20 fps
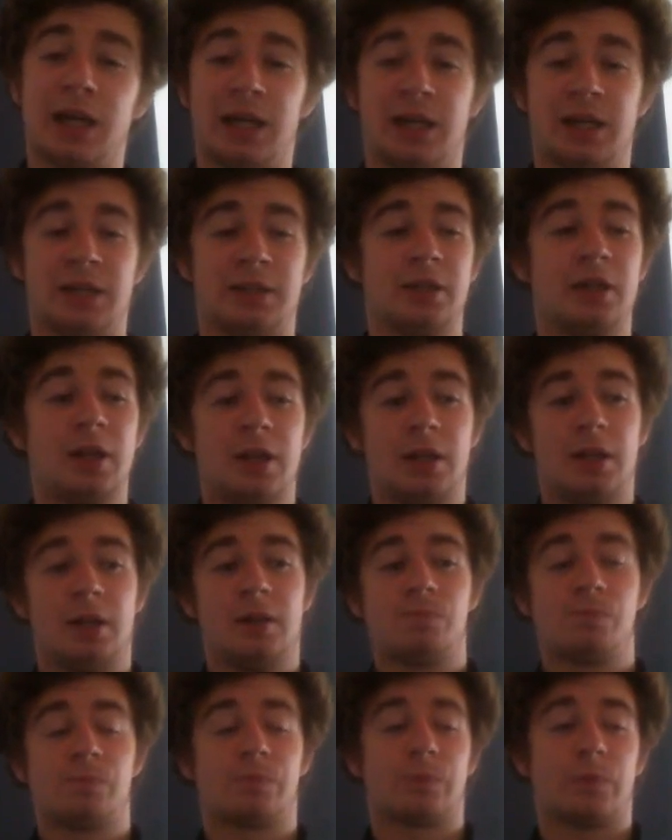and
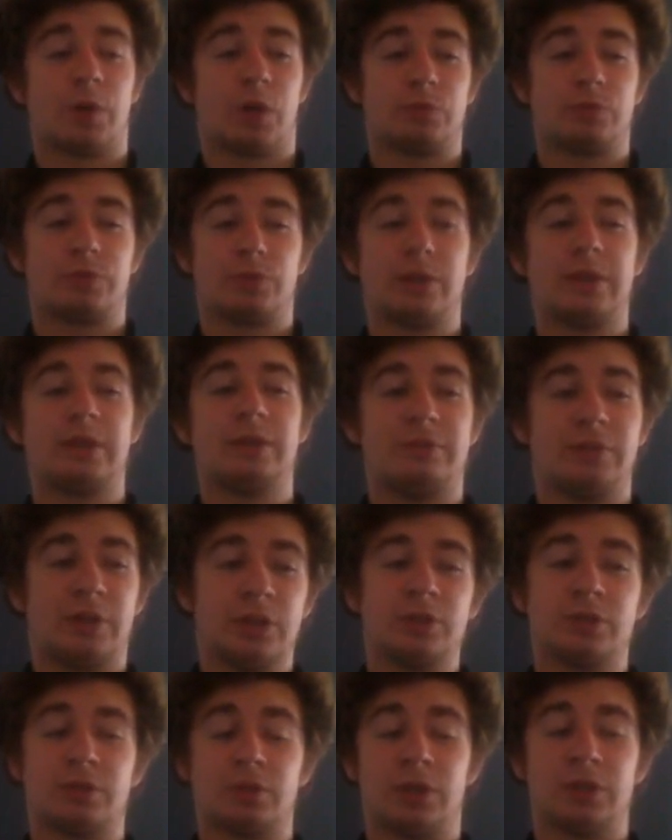3 of
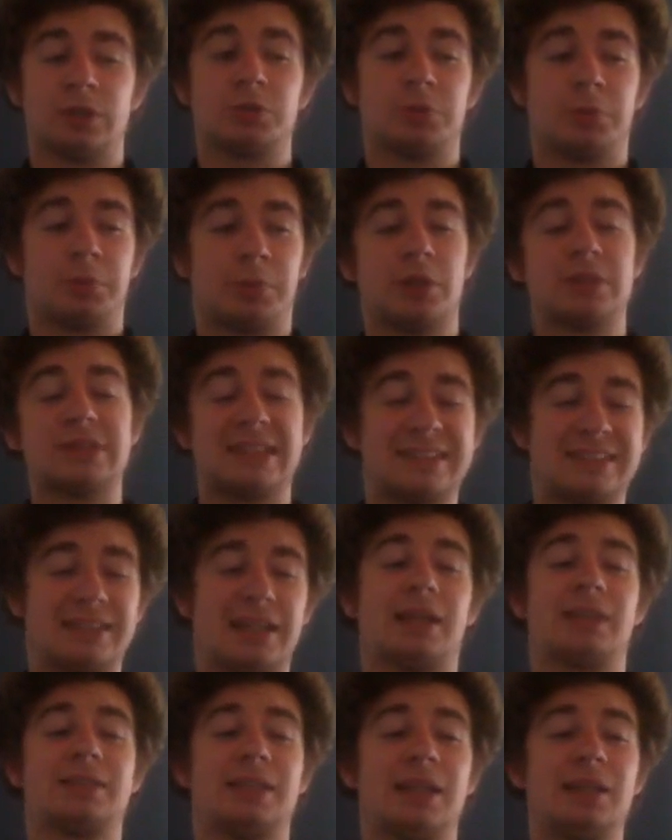those ones were because I
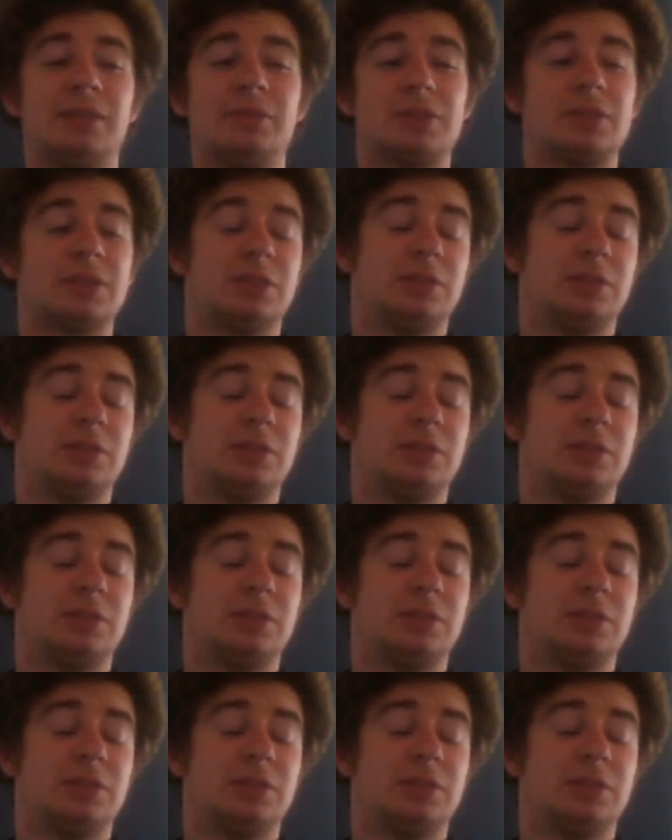decked out,